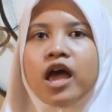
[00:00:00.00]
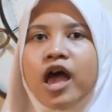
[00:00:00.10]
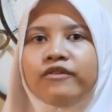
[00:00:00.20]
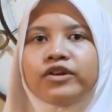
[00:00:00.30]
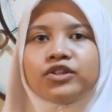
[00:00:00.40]

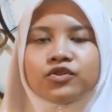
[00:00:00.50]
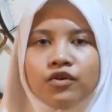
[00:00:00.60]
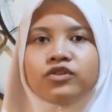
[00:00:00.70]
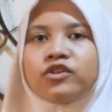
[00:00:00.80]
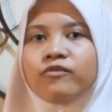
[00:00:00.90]
Every
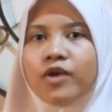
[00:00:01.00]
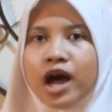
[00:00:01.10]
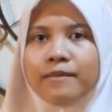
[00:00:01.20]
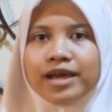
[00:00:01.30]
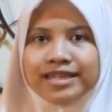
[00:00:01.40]
schools of
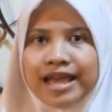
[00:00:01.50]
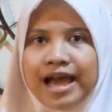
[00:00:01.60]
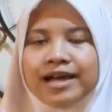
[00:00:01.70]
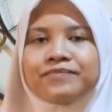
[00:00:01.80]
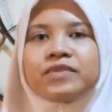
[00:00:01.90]

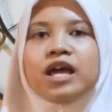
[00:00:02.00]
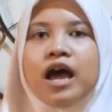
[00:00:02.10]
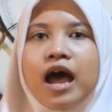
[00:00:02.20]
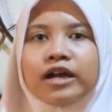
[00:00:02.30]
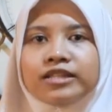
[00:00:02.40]
Muhammadiyah
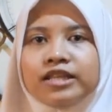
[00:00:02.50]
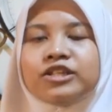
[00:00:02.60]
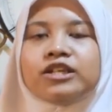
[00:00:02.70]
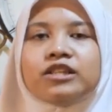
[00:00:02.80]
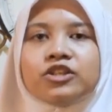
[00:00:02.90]
are
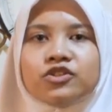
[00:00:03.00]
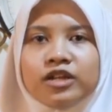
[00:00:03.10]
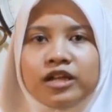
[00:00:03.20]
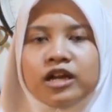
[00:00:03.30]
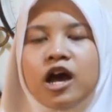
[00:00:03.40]
teaching the
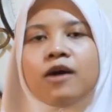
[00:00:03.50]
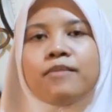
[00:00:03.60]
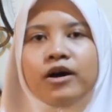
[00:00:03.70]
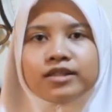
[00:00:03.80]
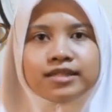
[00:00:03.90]
student
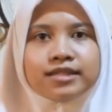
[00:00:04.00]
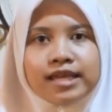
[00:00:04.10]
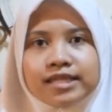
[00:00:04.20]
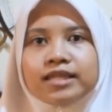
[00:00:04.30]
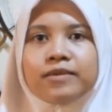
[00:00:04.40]
about
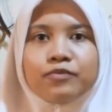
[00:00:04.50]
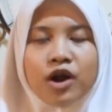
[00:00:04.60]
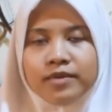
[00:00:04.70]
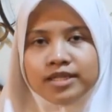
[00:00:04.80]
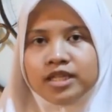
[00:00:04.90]
six
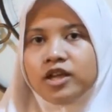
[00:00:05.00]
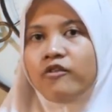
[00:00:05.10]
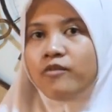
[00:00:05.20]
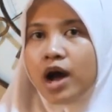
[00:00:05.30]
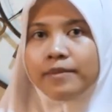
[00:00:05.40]
promises
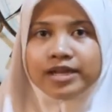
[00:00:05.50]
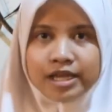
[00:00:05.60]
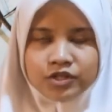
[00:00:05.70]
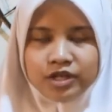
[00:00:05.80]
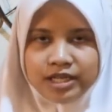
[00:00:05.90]
of
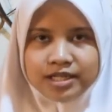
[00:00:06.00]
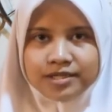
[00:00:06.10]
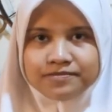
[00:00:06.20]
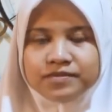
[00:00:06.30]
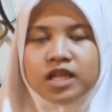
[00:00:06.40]
Muhammadiyah students.